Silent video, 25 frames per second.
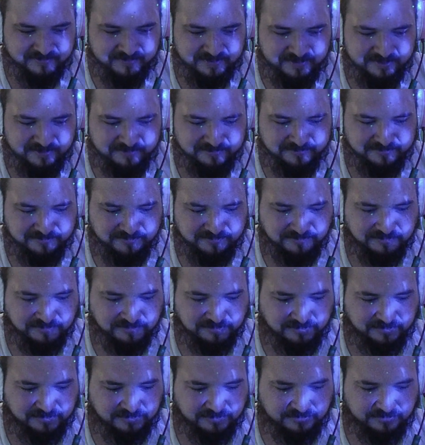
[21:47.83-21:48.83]

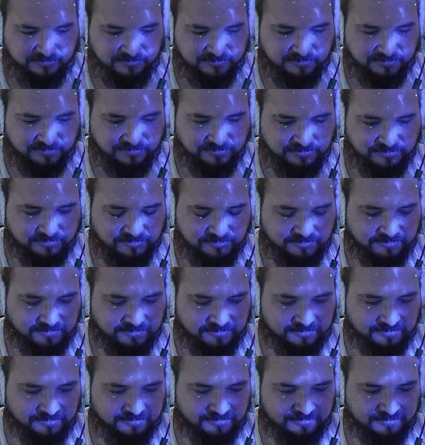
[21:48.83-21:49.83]

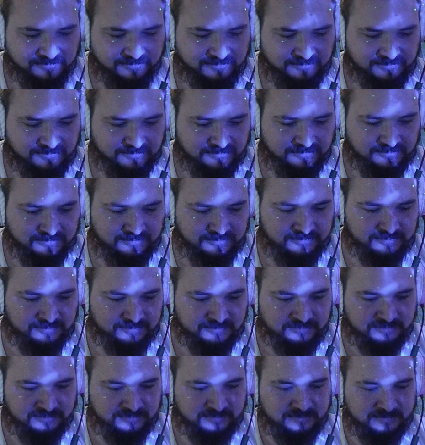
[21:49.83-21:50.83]

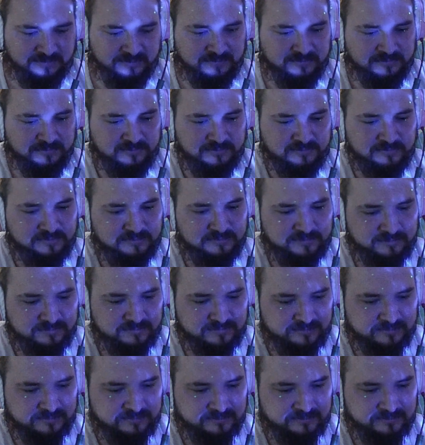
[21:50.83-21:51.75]
[no speech]